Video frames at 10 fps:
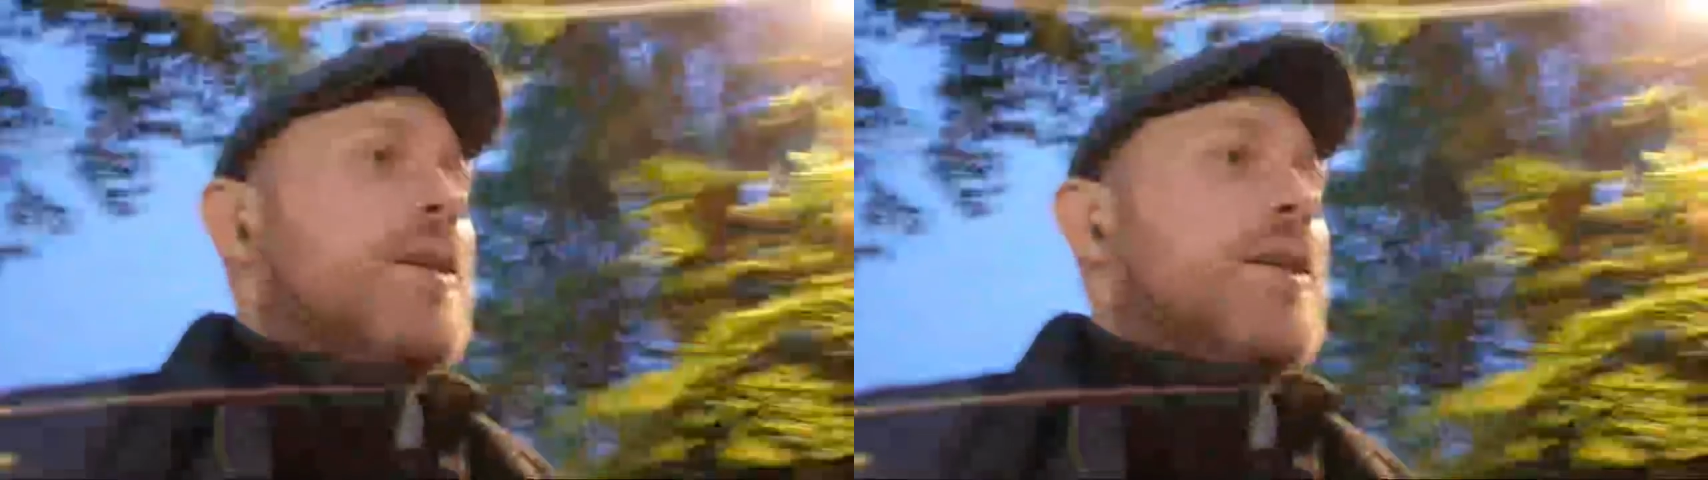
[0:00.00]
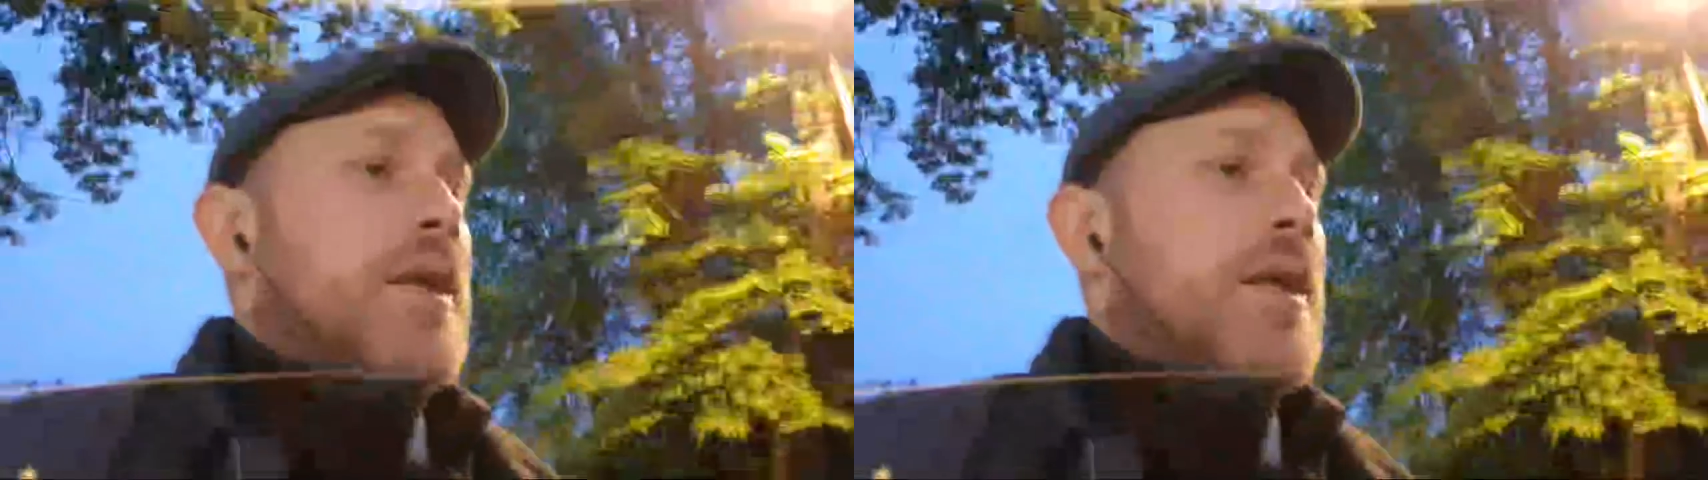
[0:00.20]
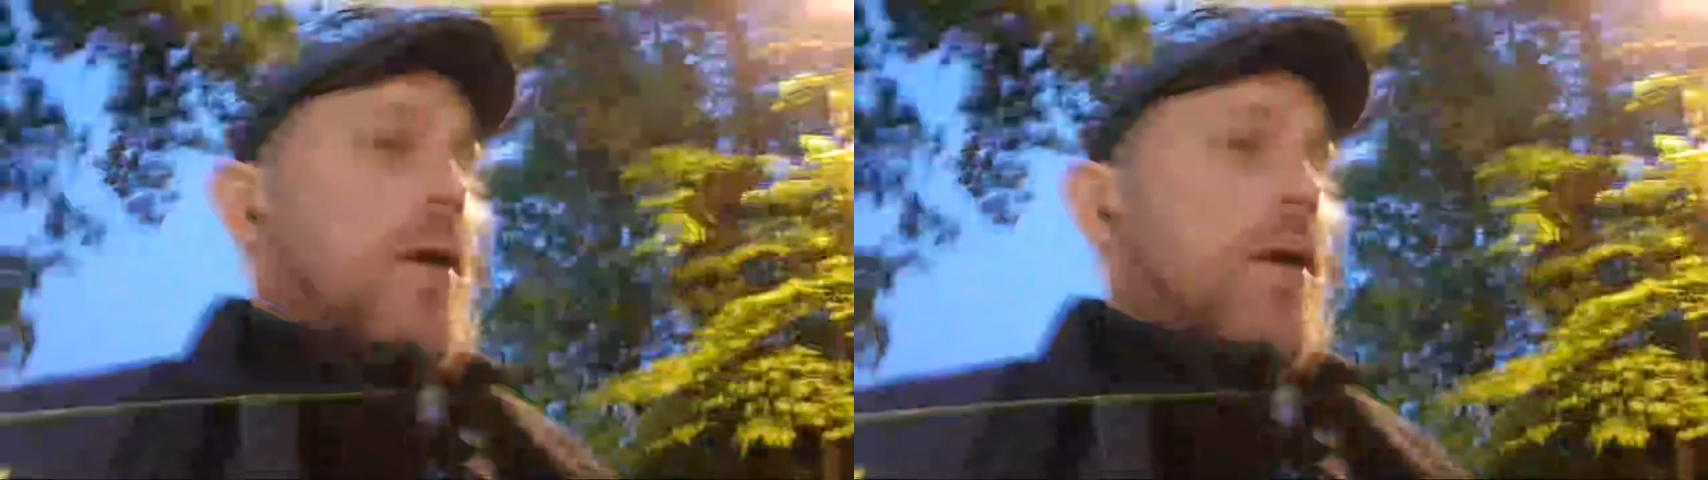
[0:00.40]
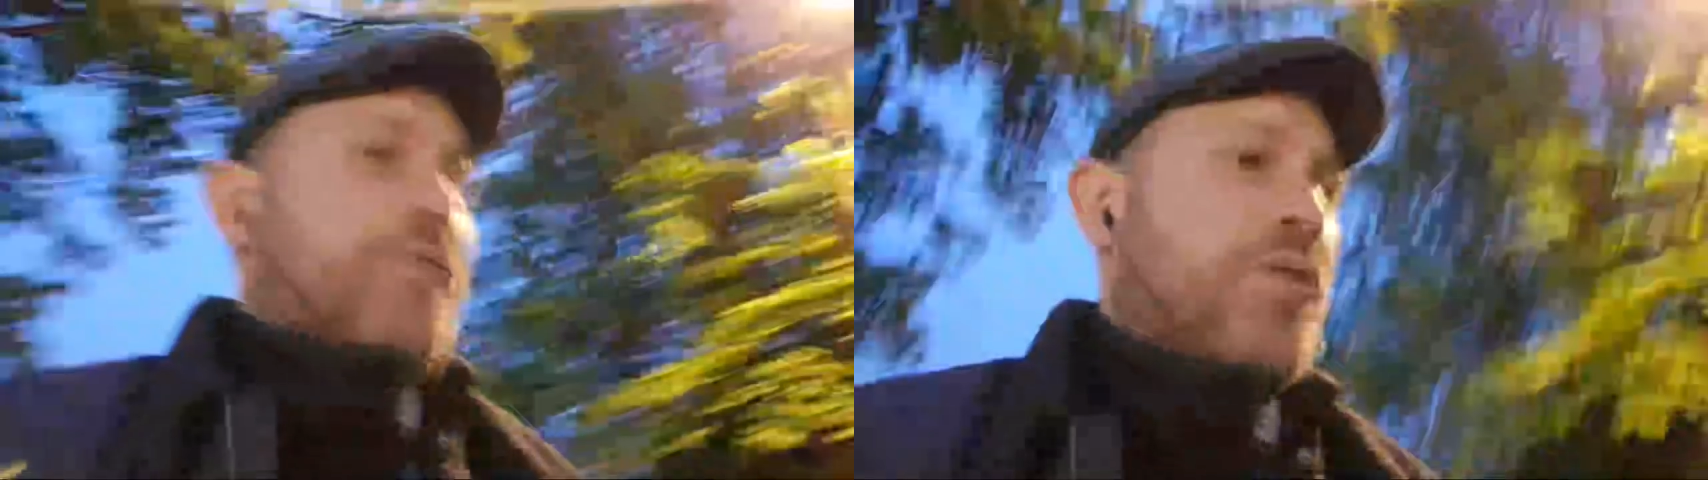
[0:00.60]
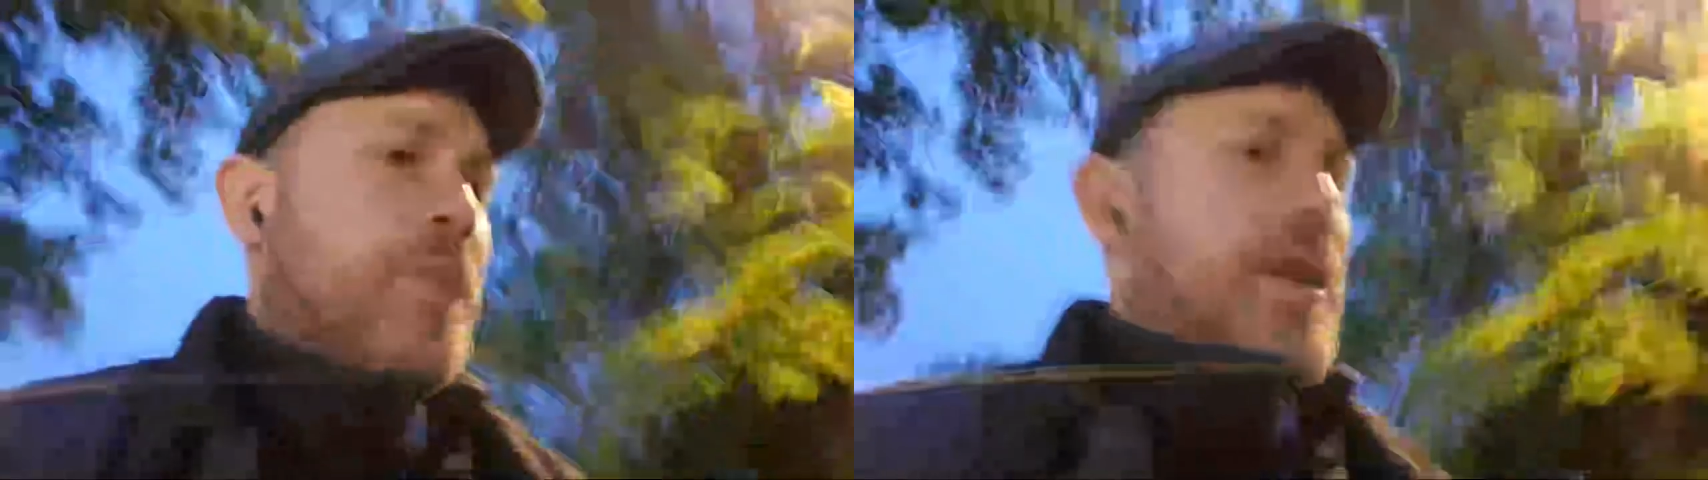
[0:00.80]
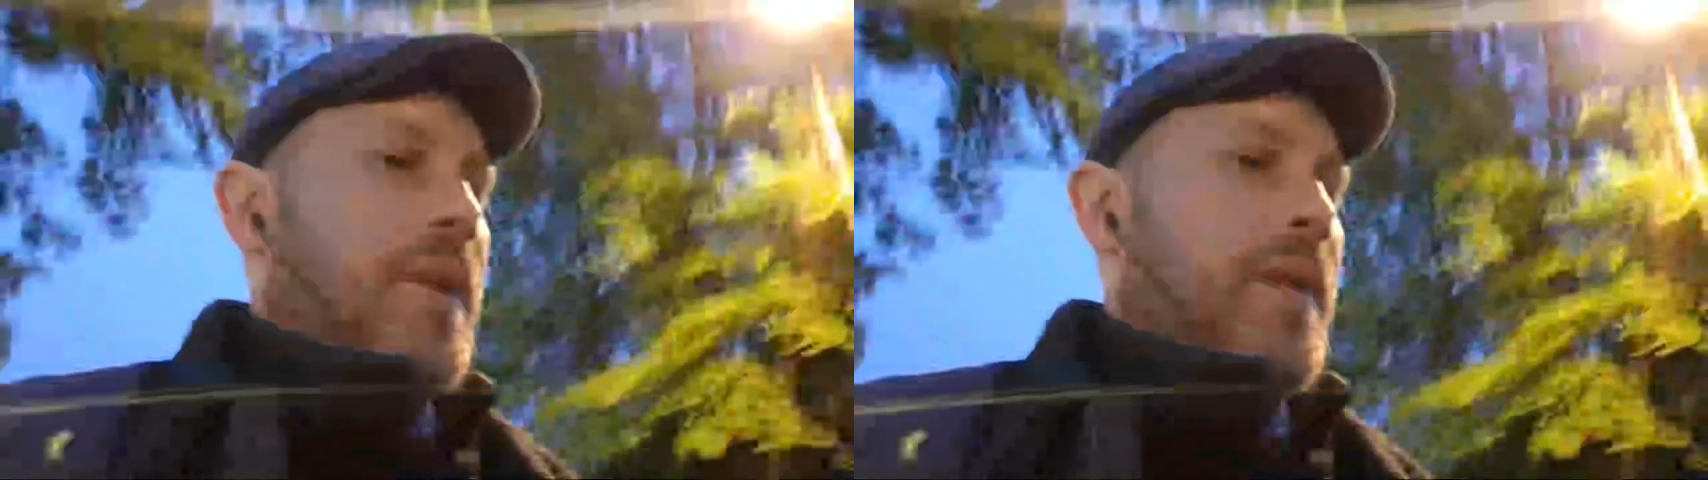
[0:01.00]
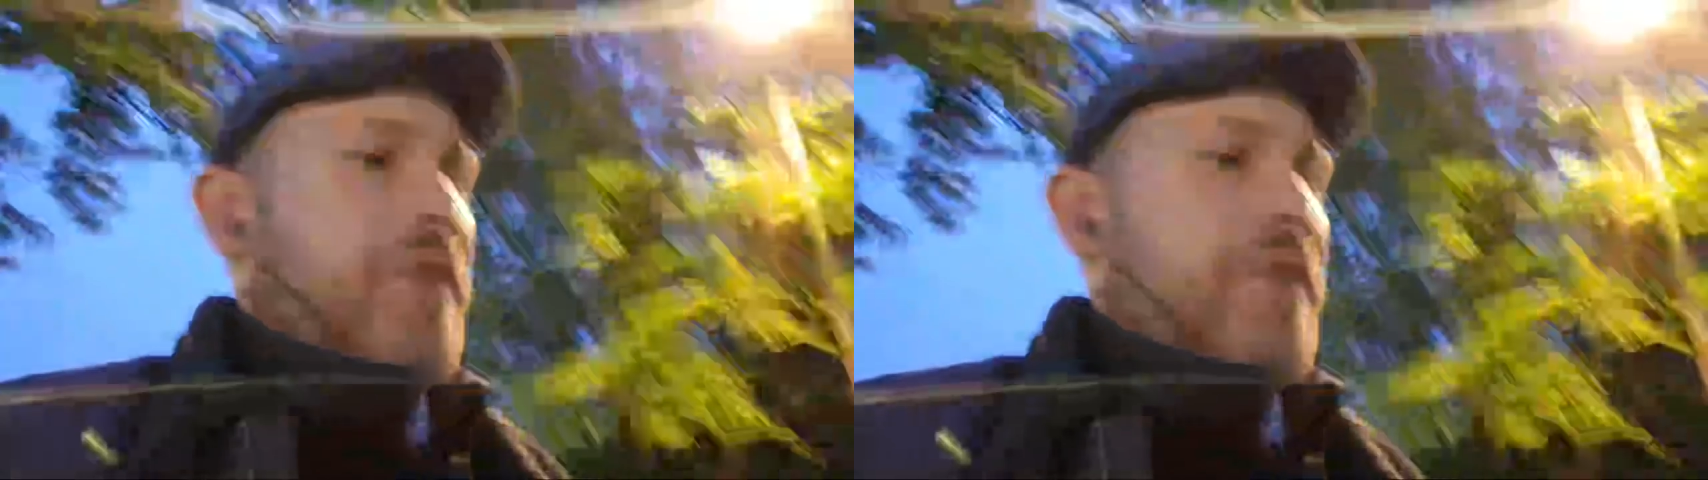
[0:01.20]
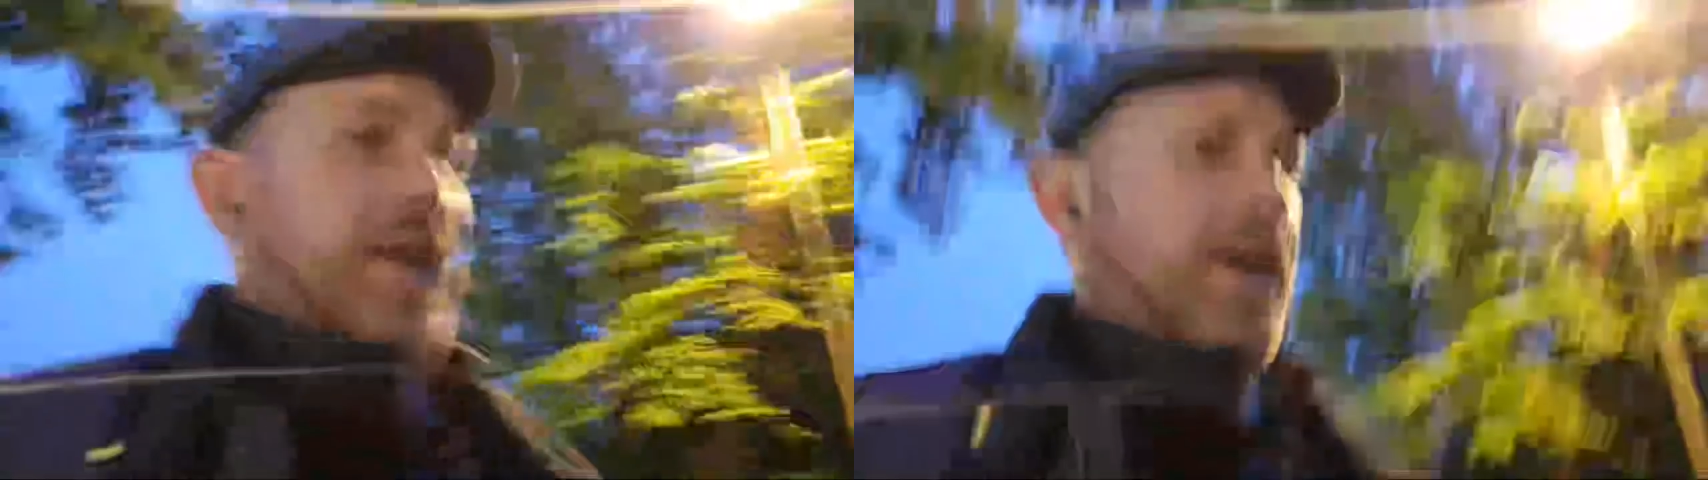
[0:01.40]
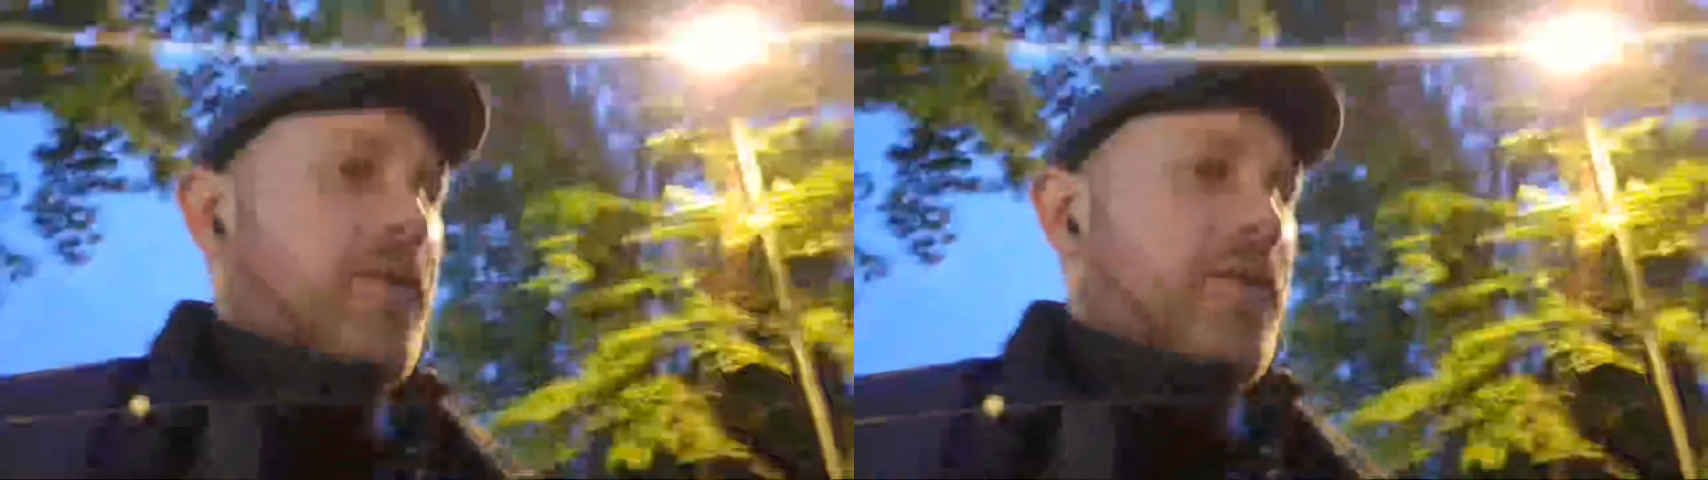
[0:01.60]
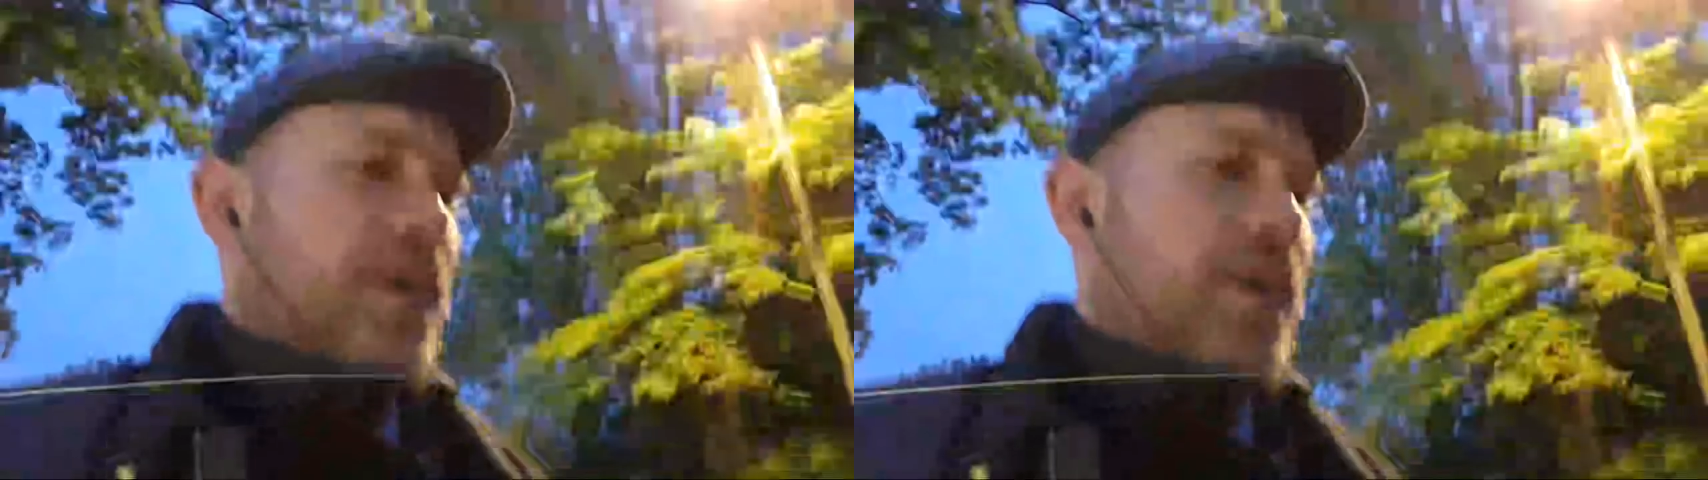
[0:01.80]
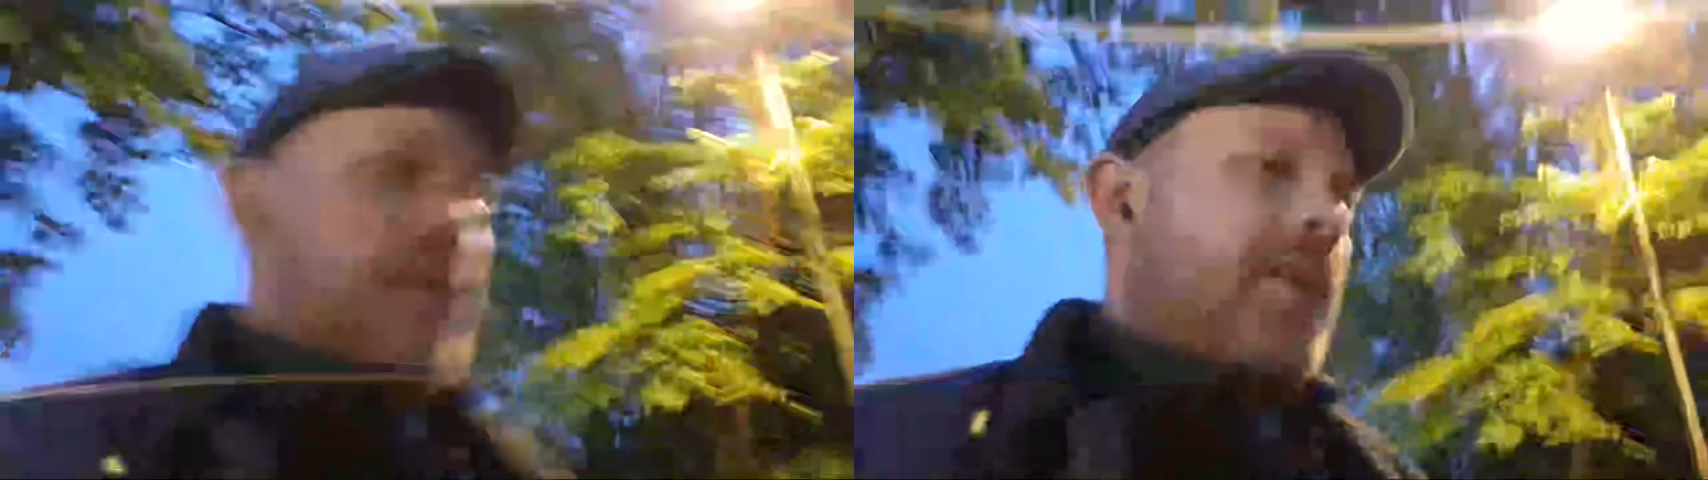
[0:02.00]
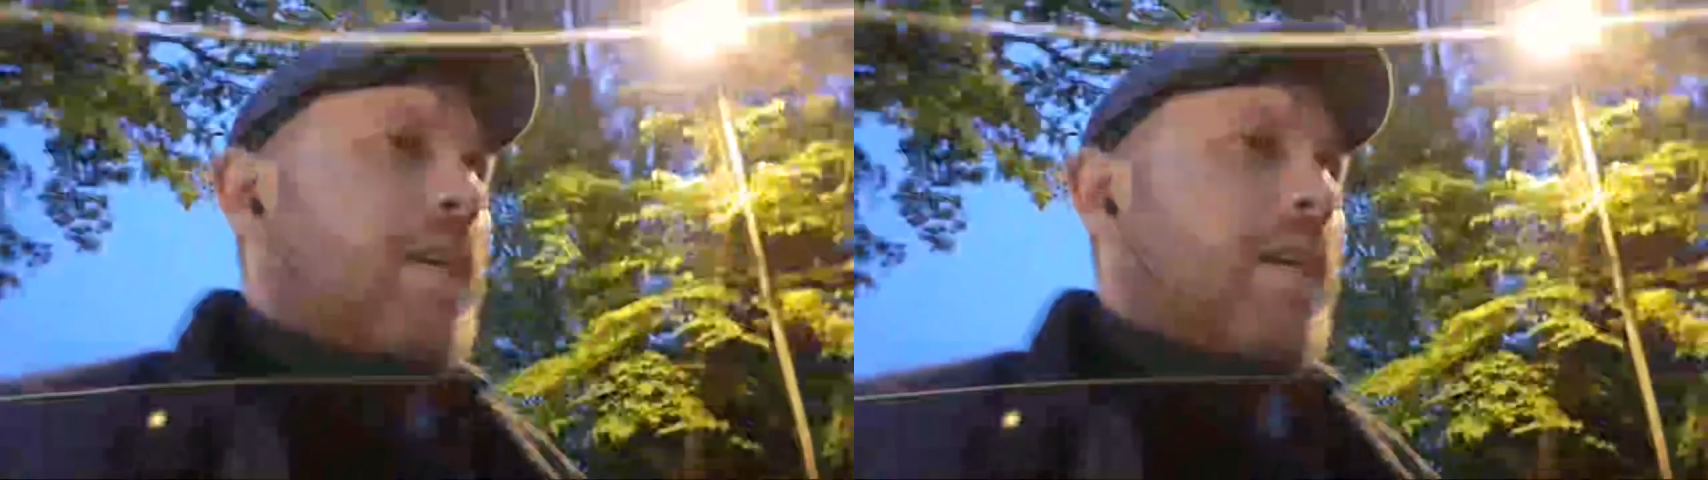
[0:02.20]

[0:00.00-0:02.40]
through many videos. I